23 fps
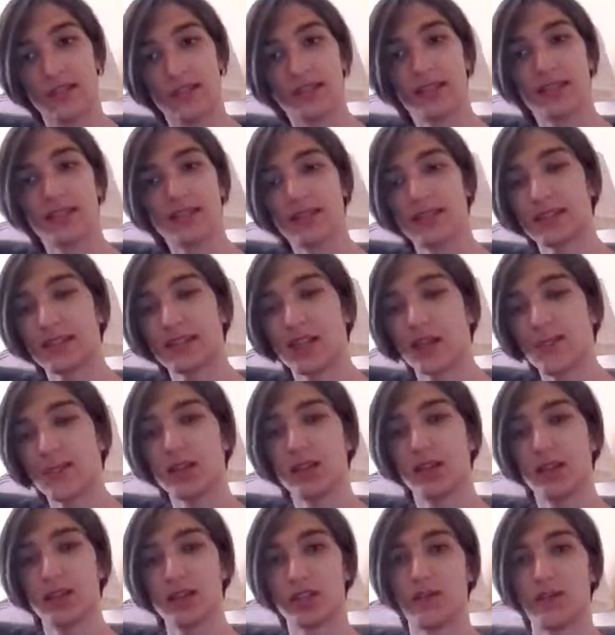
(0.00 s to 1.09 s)
And it's come in
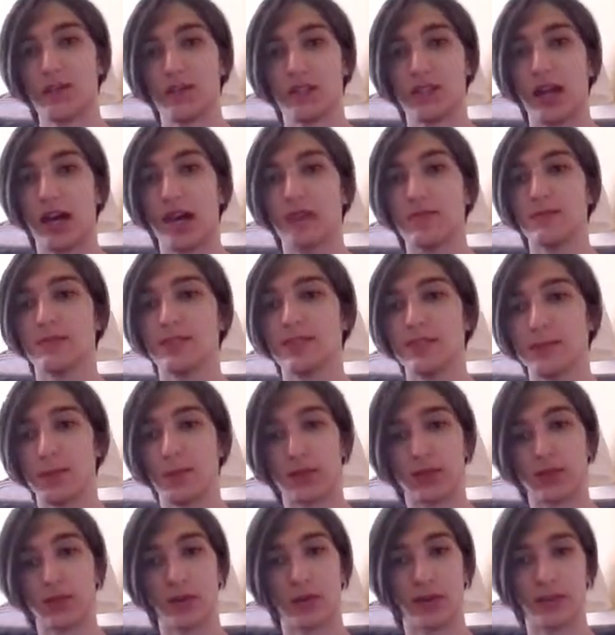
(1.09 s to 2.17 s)
clutch a few times,
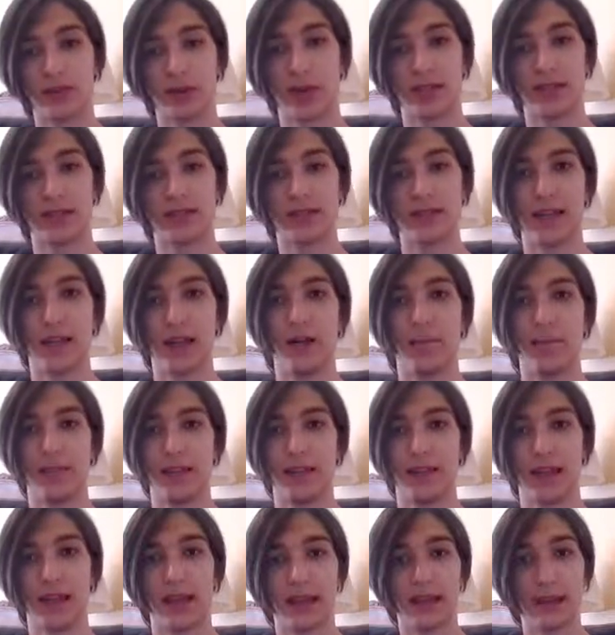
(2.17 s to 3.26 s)
especially when I'm trying to set up and
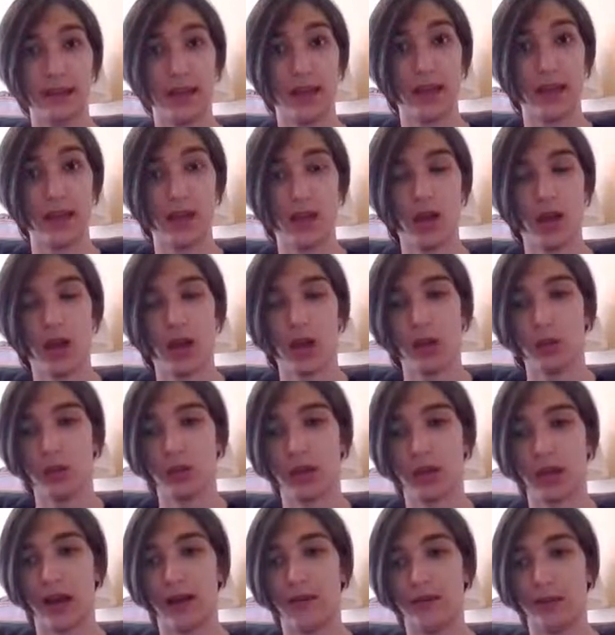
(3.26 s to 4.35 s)
then I can get
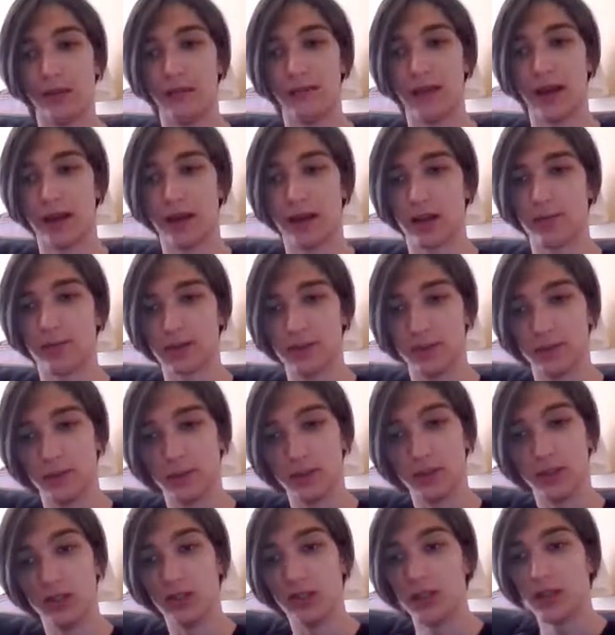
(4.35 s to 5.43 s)
recovery back up to
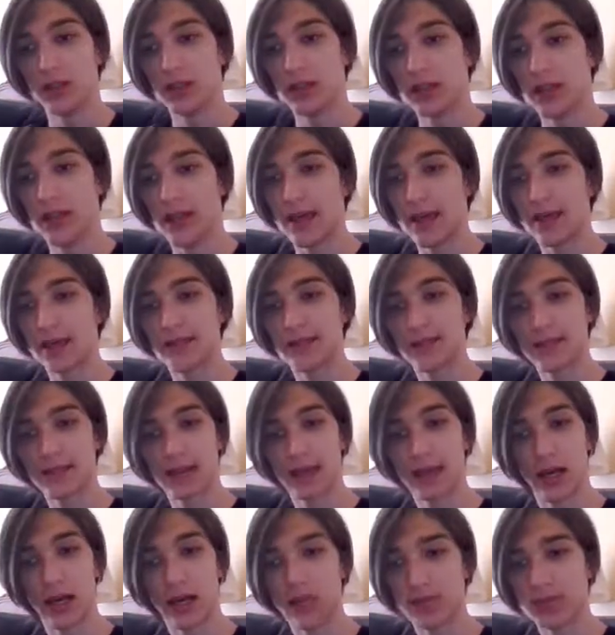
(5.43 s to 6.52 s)
full. And
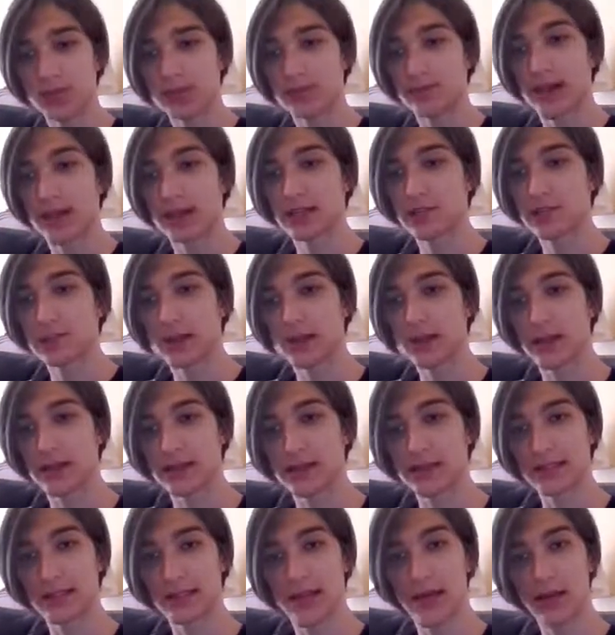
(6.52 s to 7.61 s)
just max speed,
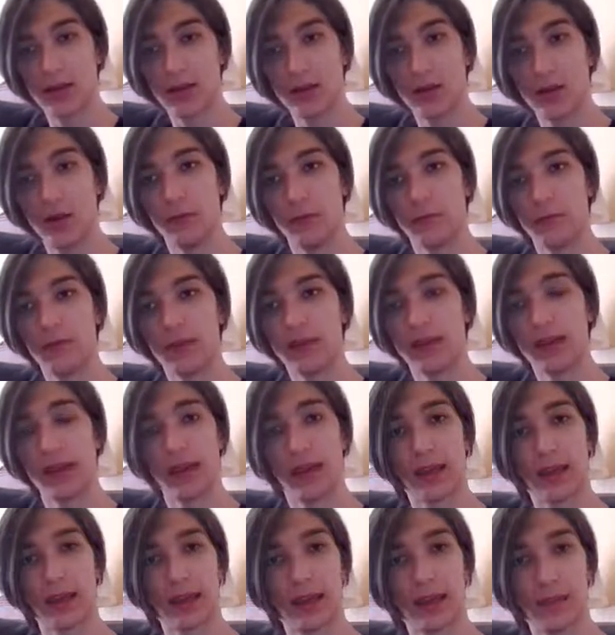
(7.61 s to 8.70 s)
max attack. Hopefully
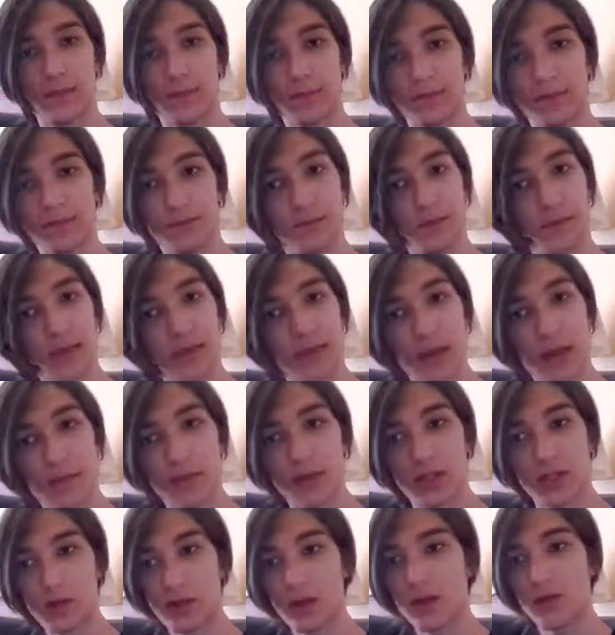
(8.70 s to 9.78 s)
it can set up a
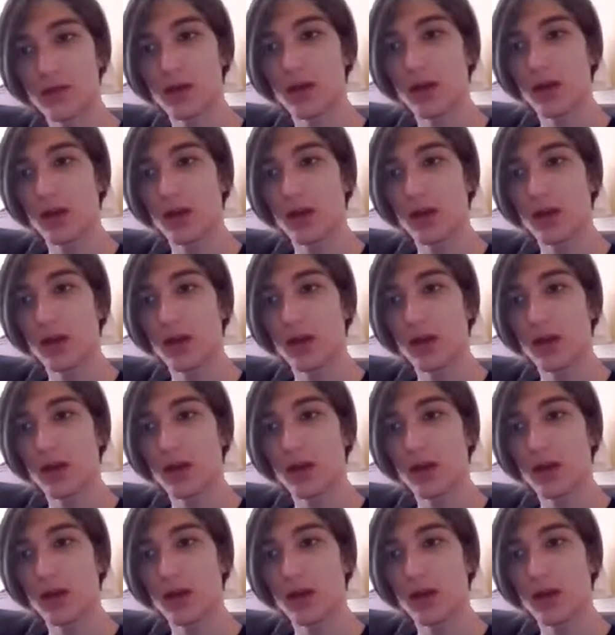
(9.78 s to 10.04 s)
sweep.